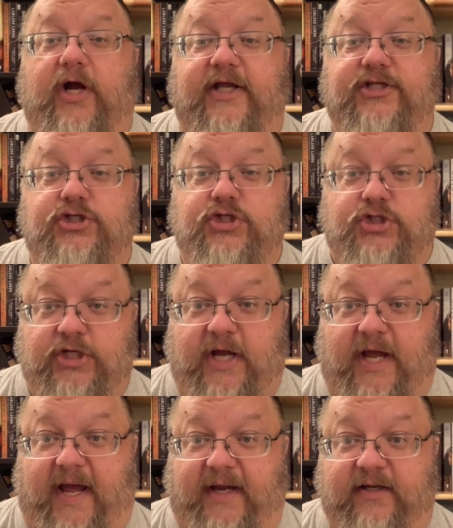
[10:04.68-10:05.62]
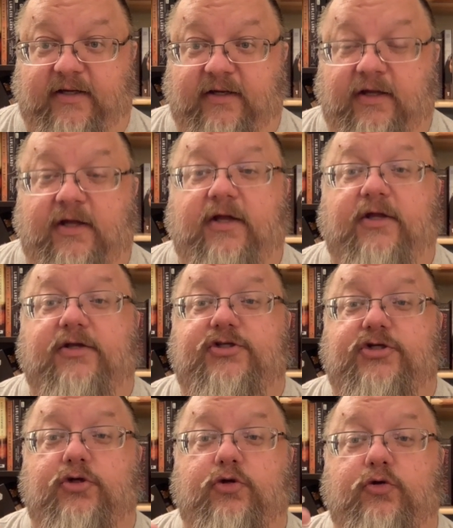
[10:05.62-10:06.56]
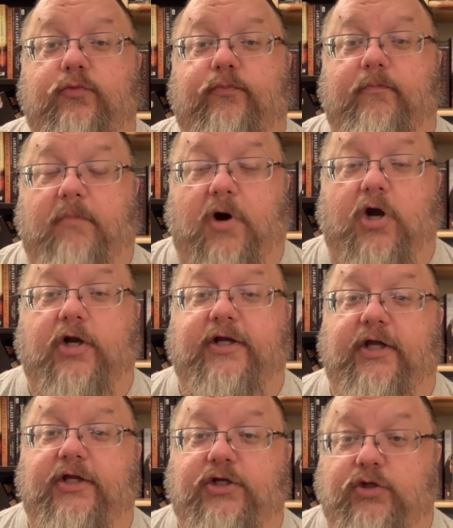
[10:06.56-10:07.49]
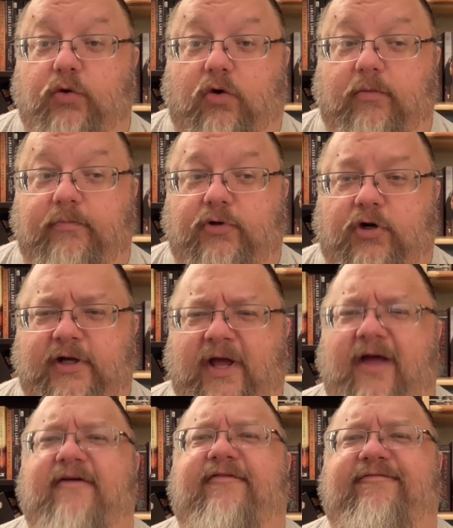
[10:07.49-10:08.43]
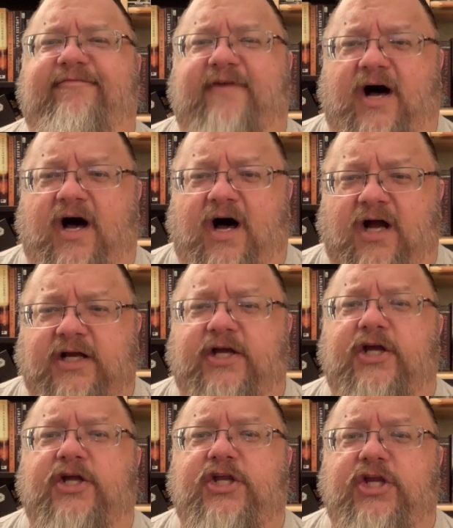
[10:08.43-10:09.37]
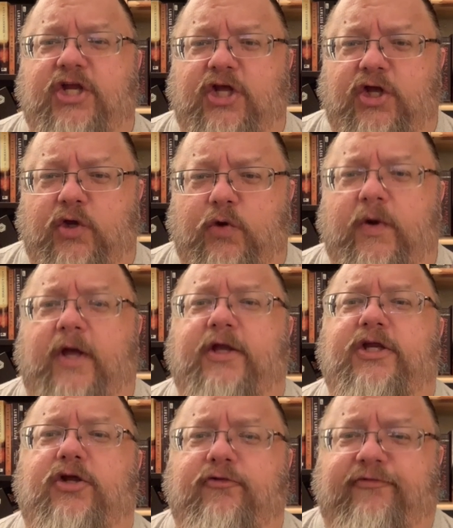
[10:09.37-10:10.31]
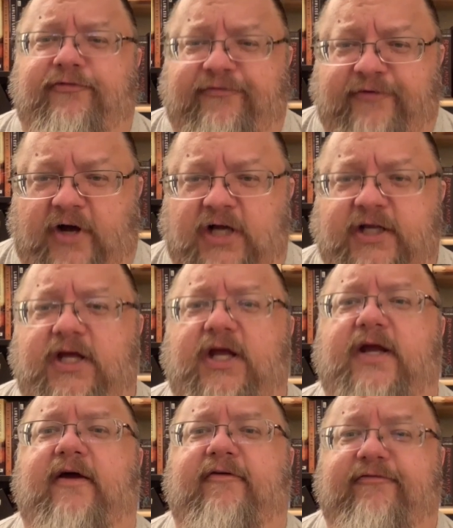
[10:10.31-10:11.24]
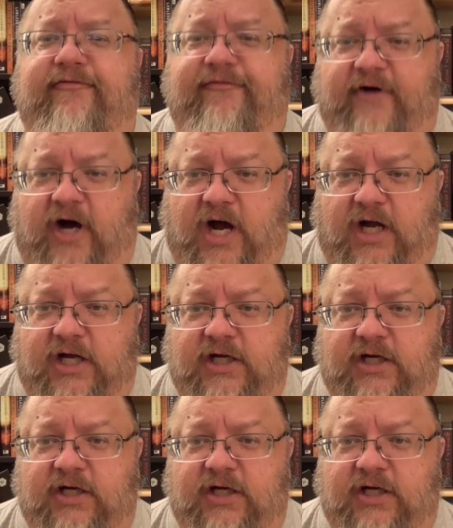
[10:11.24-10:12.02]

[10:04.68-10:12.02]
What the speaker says: a check to market your book. Fuck you, you fucking fuck.